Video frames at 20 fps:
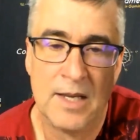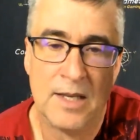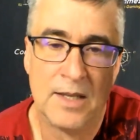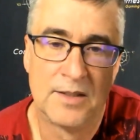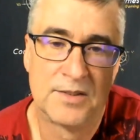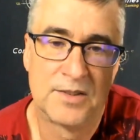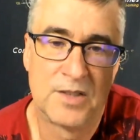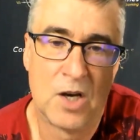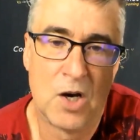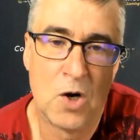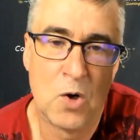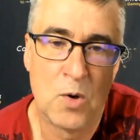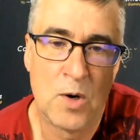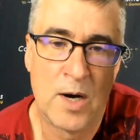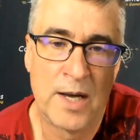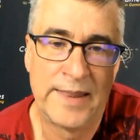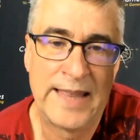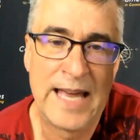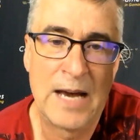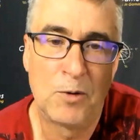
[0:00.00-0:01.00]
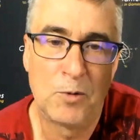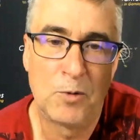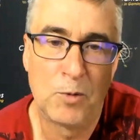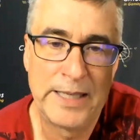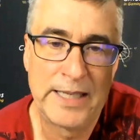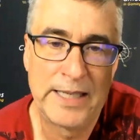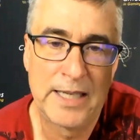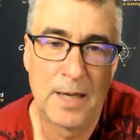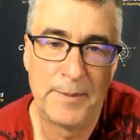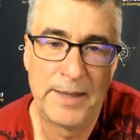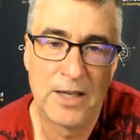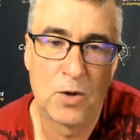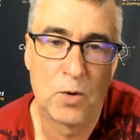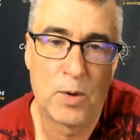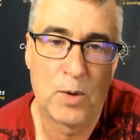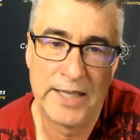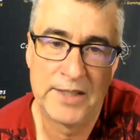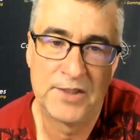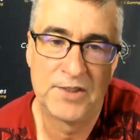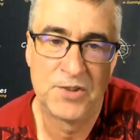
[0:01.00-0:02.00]
So uh, that one will be coming
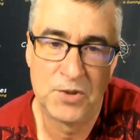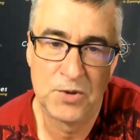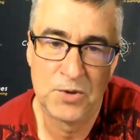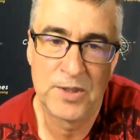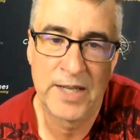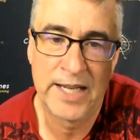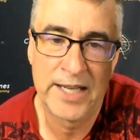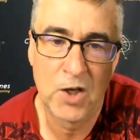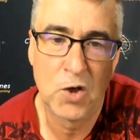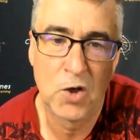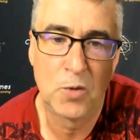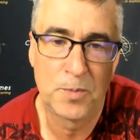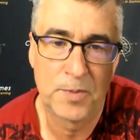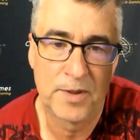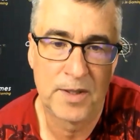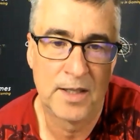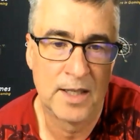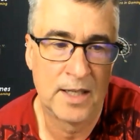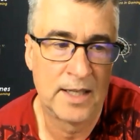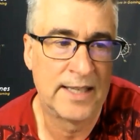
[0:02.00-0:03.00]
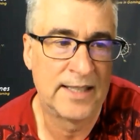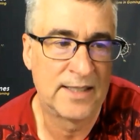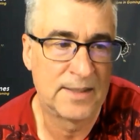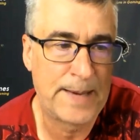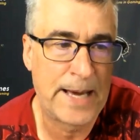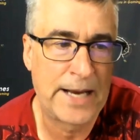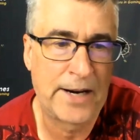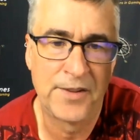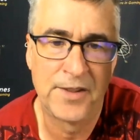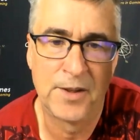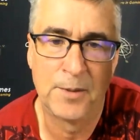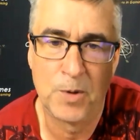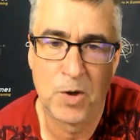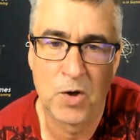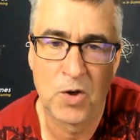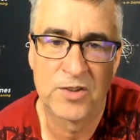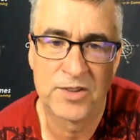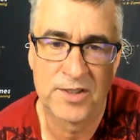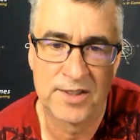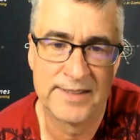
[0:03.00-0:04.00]
quite soon, I hope, uh, is Battle of the
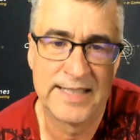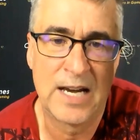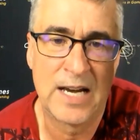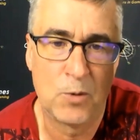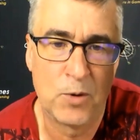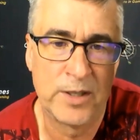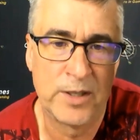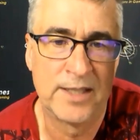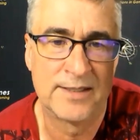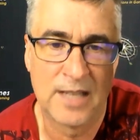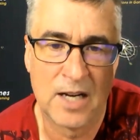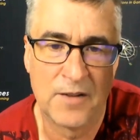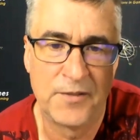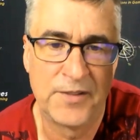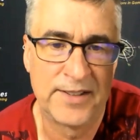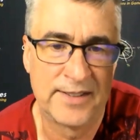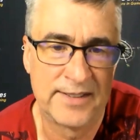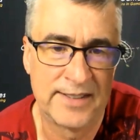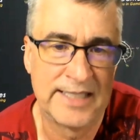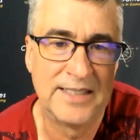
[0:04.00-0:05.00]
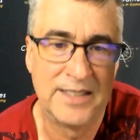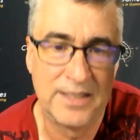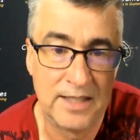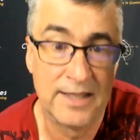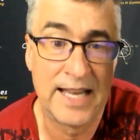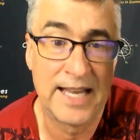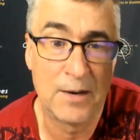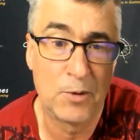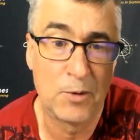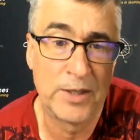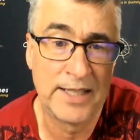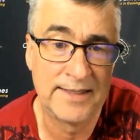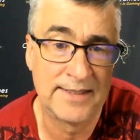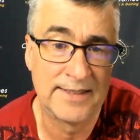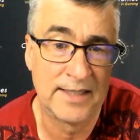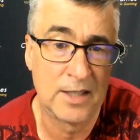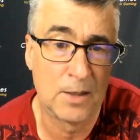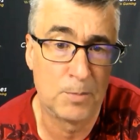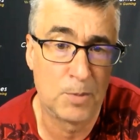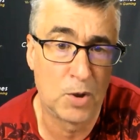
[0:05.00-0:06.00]
Bulge, because that one is obviously, that one is
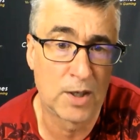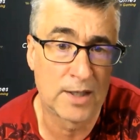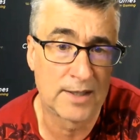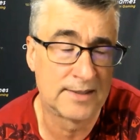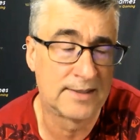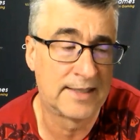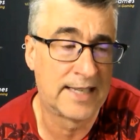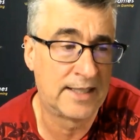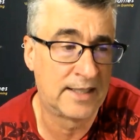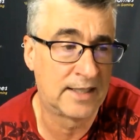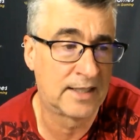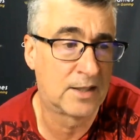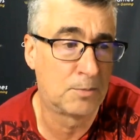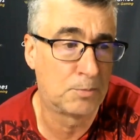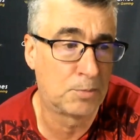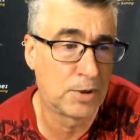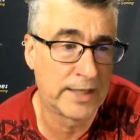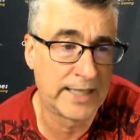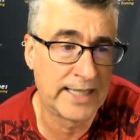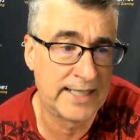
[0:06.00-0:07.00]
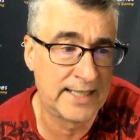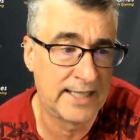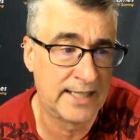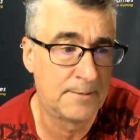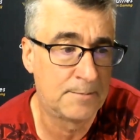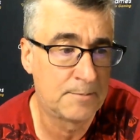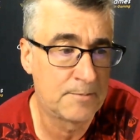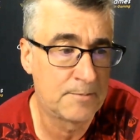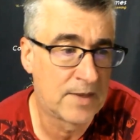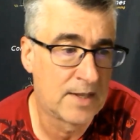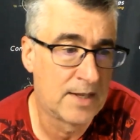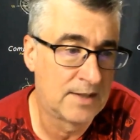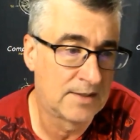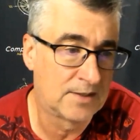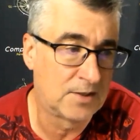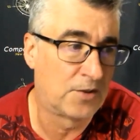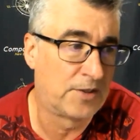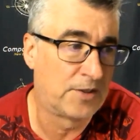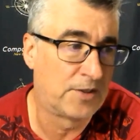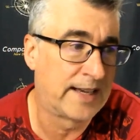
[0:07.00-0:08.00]
in the books and completed.
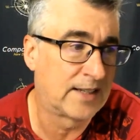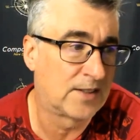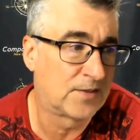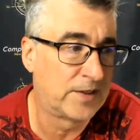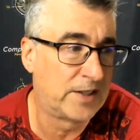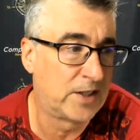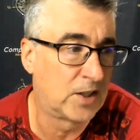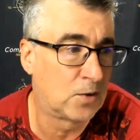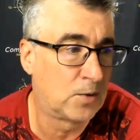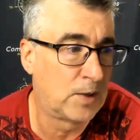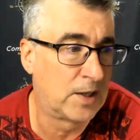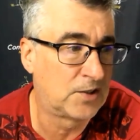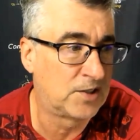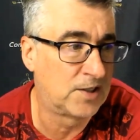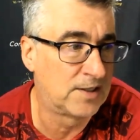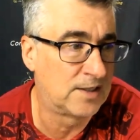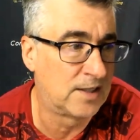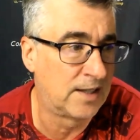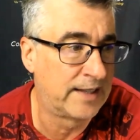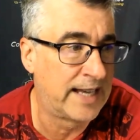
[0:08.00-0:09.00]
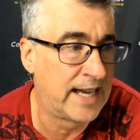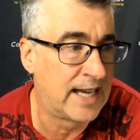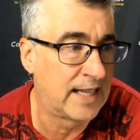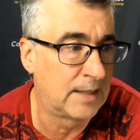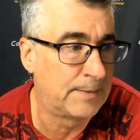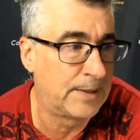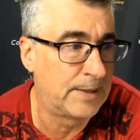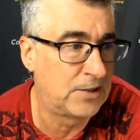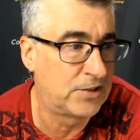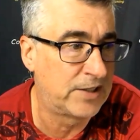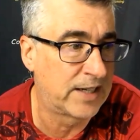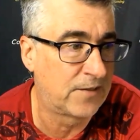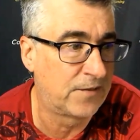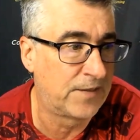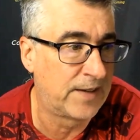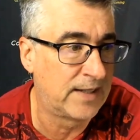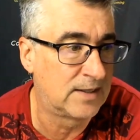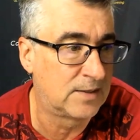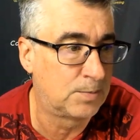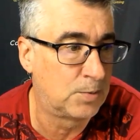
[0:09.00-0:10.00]
So thanks for your questions on that. Let me check
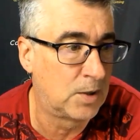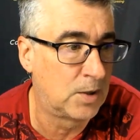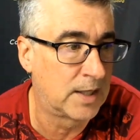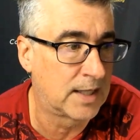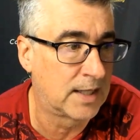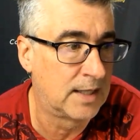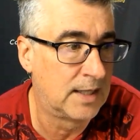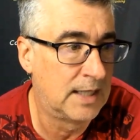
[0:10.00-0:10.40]
Facebook.